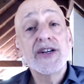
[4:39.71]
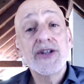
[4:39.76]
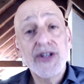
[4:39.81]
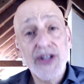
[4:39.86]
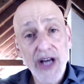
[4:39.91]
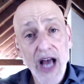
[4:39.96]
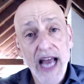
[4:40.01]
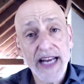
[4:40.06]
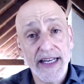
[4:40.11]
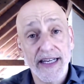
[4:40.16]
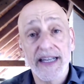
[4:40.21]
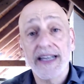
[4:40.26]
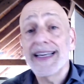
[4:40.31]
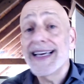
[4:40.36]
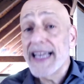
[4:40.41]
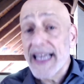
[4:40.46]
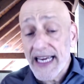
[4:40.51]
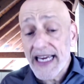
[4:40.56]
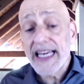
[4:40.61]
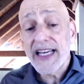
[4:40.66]
China
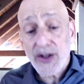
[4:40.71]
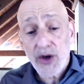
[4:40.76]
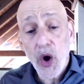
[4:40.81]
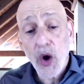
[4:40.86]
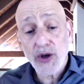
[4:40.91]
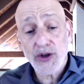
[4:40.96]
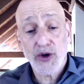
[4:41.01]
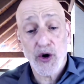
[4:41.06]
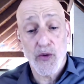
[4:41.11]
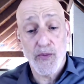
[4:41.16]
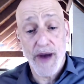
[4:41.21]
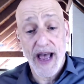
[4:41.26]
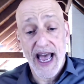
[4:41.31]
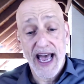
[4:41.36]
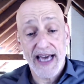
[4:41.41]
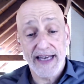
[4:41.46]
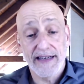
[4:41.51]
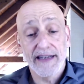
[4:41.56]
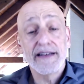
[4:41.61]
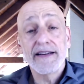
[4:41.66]
is also
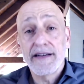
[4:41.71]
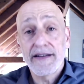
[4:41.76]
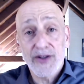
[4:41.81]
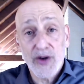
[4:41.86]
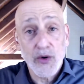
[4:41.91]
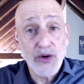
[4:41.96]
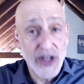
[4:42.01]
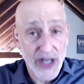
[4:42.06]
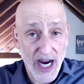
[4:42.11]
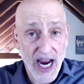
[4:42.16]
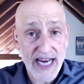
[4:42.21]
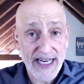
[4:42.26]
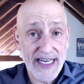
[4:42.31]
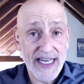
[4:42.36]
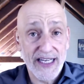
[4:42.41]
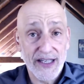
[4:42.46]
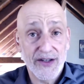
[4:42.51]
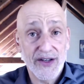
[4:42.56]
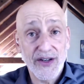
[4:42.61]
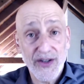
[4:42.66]
bad. So
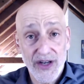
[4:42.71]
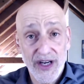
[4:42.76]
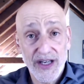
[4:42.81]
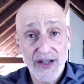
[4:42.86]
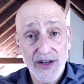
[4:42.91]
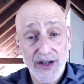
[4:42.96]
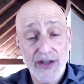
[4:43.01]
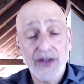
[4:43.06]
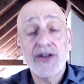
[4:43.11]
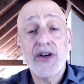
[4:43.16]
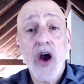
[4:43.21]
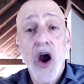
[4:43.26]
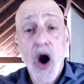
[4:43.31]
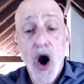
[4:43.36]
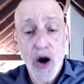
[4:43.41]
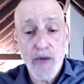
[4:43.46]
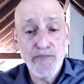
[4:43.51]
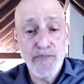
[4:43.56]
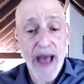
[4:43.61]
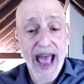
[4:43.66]
Chinese diseases
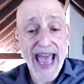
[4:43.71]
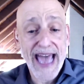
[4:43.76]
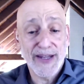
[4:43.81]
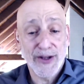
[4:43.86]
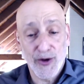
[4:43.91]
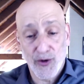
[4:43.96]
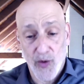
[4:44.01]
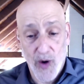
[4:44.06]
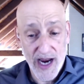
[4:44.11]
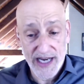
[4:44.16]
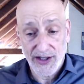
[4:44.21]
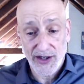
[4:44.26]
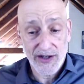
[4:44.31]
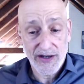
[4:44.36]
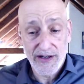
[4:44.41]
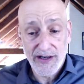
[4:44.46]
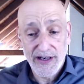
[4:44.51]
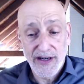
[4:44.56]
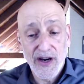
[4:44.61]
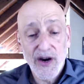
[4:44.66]
are bad twice.
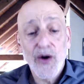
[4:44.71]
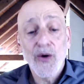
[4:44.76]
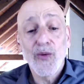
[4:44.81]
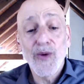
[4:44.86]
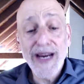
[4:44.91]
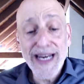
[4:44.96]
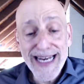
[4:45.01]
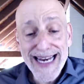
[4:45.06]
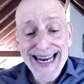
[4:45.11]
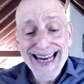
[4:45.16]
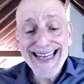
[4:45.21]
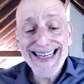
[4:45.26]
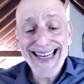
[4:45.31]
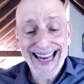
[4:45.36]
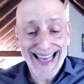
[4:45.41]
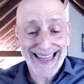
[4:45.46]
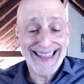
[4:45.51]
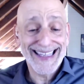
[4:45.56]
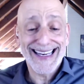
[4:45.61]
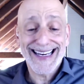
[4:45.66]
We need to
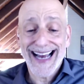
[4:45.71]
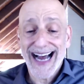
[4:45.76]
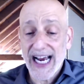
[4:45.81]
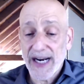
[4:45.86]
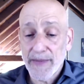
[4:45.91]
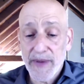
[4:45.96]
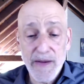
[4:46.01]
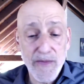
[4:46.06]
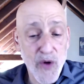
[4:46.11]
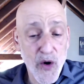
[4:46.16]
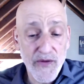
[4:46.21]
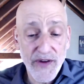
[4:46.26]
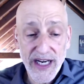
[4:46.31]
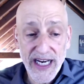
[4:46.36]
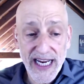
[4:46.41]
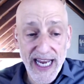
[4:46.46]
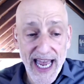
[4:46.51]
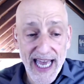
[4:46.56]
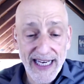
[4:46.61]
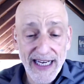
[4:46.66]
get the economy moving
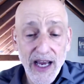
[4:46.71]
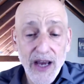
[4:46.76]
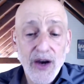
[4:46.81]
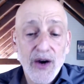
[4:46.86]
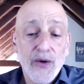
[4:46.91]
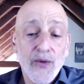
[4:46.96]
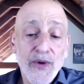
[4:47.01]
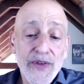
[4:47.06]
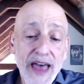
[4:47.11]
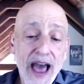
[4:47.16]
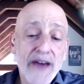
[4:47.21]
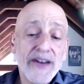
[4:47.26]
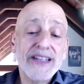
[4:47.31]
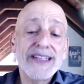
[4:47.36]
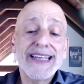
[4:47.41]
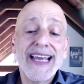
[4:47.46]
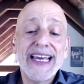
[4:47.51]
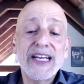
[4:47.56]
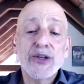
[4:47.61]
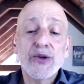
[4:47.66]
again without
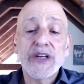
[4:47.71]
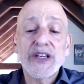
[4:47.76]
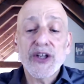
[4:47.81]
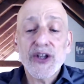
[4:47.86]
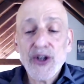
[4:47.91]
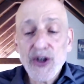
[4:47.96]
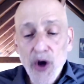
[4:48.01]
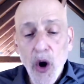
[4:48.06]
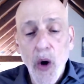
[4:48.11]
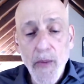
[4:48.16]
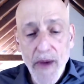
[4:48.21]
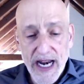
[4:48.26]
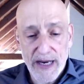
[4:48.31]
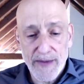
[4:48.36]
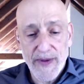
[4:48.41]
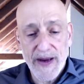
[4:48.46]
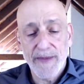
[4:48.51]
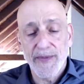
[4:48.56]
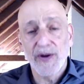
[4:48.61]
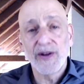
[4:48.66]
endangering so many
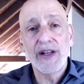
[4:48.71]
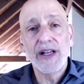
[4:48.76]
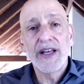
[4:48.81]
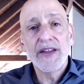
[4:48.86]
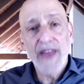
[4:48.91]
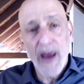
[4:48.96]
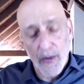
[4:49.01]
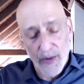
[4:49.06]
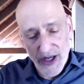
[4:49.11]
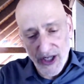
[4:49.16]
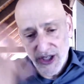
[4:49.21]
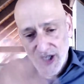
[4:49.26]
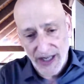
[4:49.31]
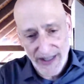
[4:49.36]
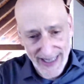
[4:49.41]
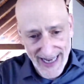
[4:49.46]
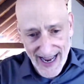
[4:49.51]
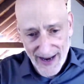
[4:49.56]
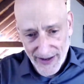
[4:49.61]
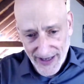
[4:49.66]
people that we shut
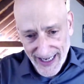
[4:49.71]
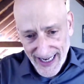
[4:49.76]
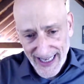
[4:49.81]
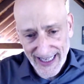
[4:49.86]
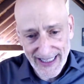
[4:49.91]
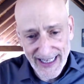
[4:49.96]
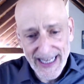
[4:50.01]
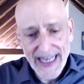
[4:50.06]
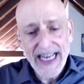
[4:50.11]
down again.